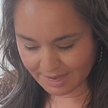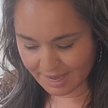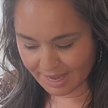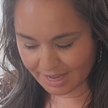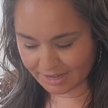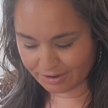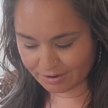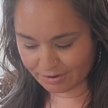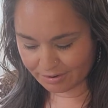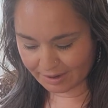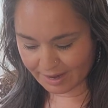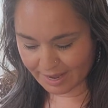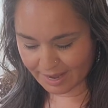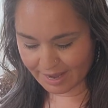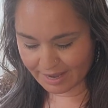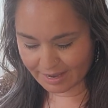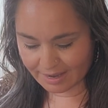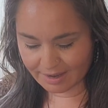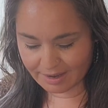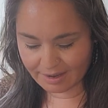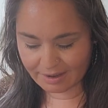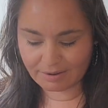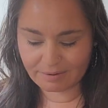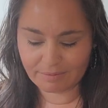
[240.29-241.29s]
and you're
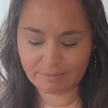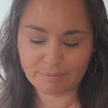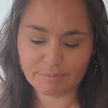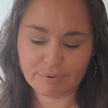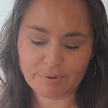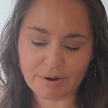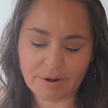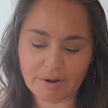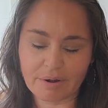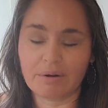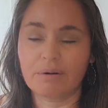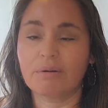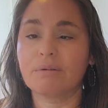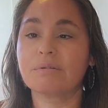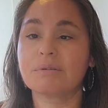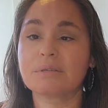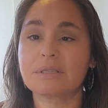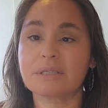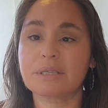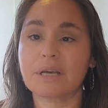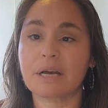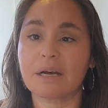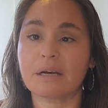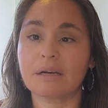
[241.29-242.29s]
like, bro,
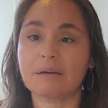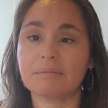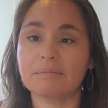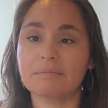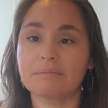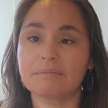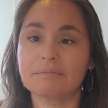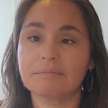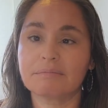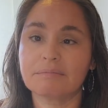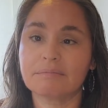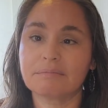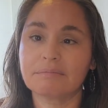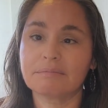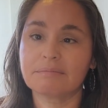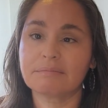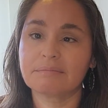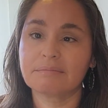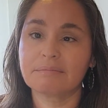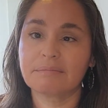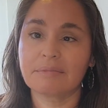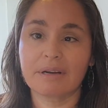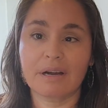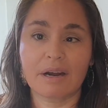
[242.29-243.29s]
sup?
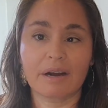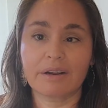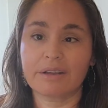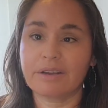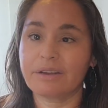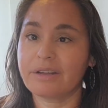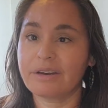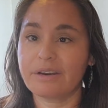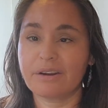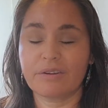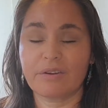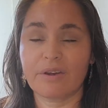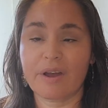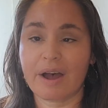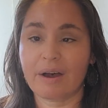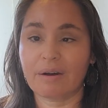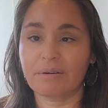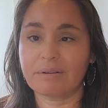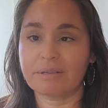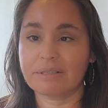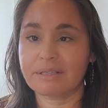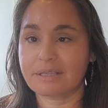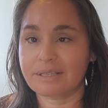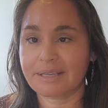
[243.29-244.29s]
Are you in or you
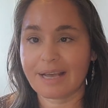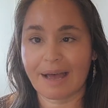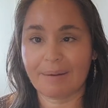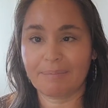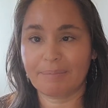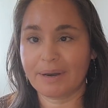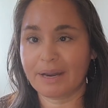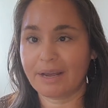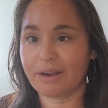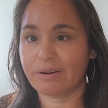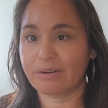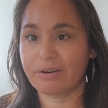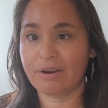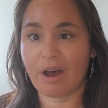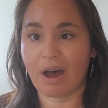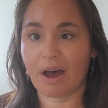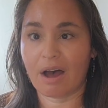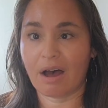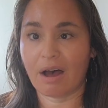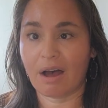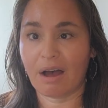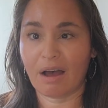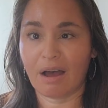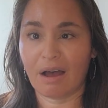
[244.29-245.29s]
out? Is this happening or
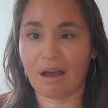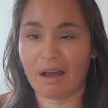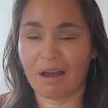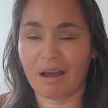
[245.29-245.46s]
nah?